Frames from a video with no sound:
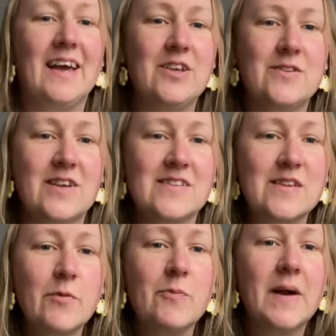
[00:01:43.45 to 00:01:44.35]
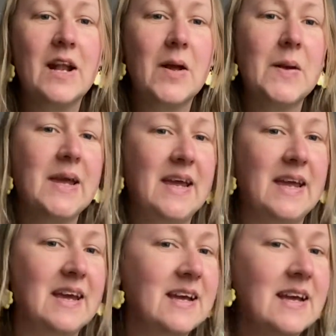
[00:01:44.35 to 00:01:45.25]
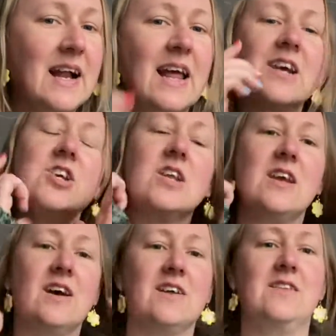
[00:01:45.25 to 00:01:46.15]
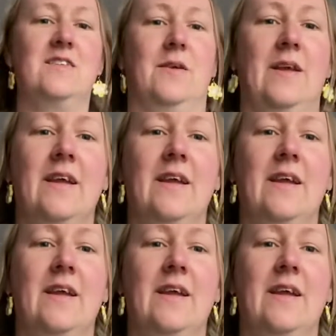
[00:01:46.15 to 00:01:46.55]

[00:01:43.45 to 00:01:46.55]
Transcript: using some of my Loki collection yarns.